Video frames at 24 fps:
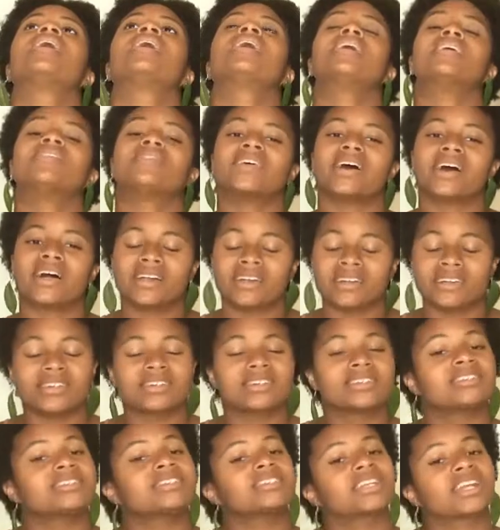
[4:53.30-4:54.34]
and that
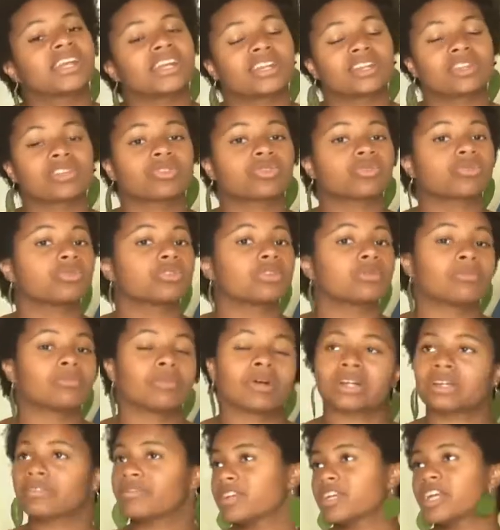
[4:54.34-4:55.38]
is getting through the
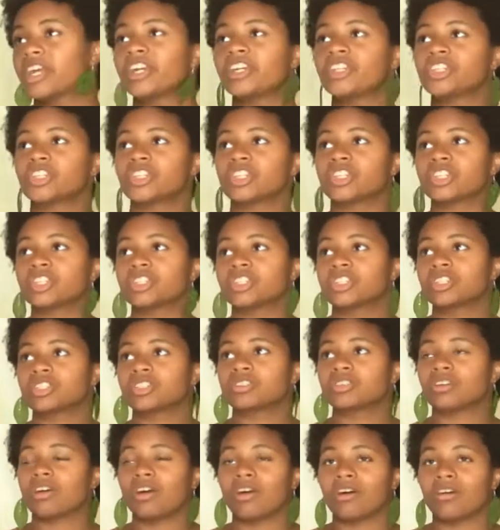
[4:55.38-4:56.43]

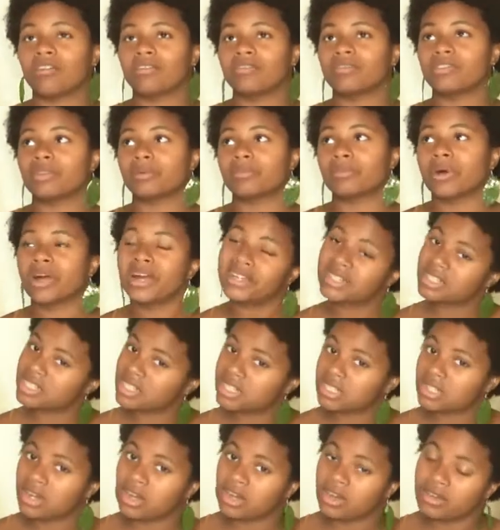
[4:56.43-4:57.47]
modifications of the mind
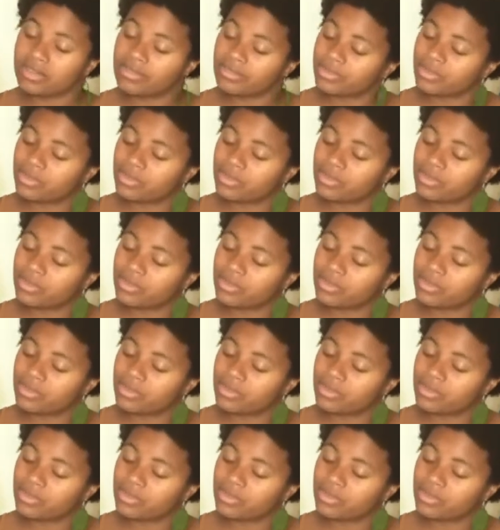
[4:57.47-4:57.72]
stuff,